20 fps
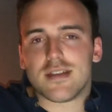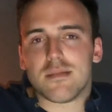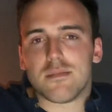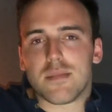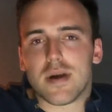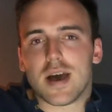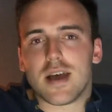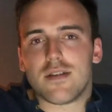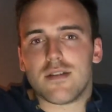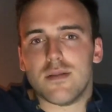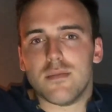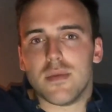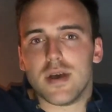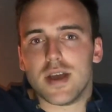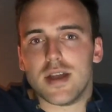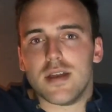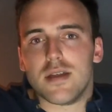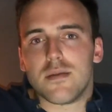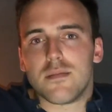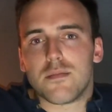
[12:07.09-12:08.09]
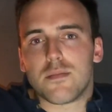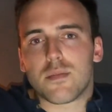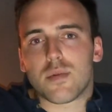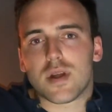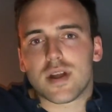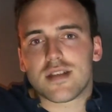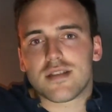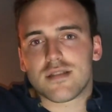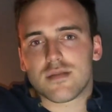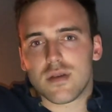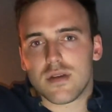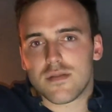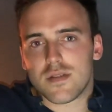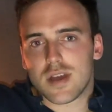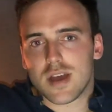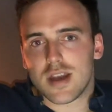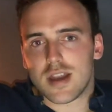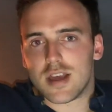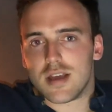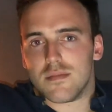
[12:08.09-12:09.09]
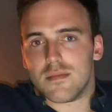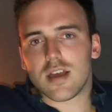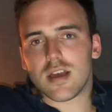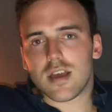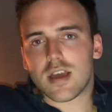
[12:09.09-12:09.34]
buyer in mind: Briggs Swift Cunningham.